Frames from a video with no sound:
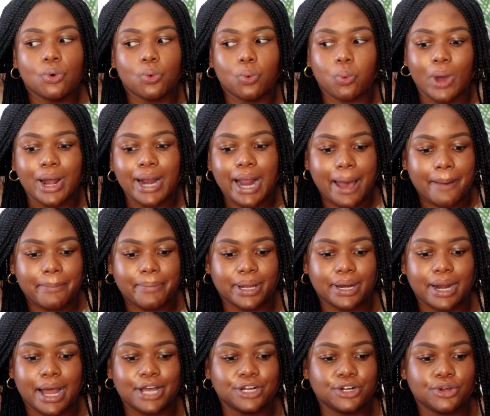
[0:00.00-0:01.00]
what
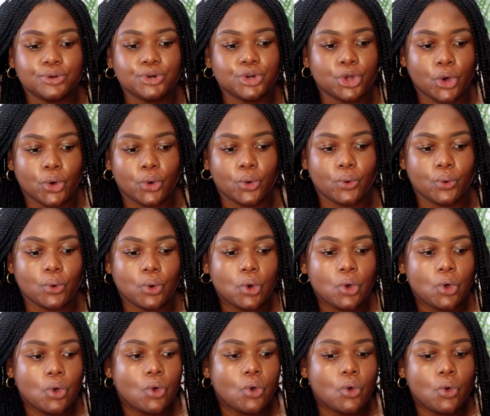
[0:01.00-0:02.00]
happened. I don't know
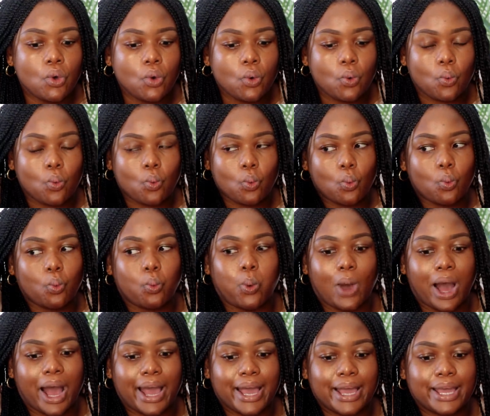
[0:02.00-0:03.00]

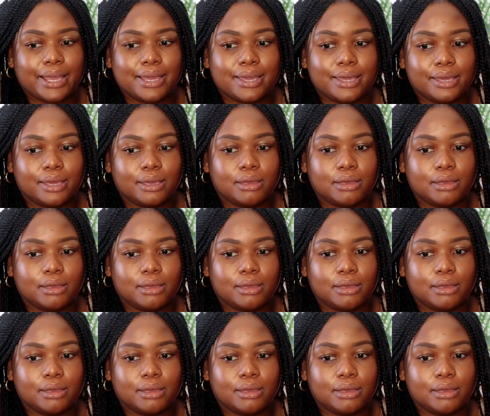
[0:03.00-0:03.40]
why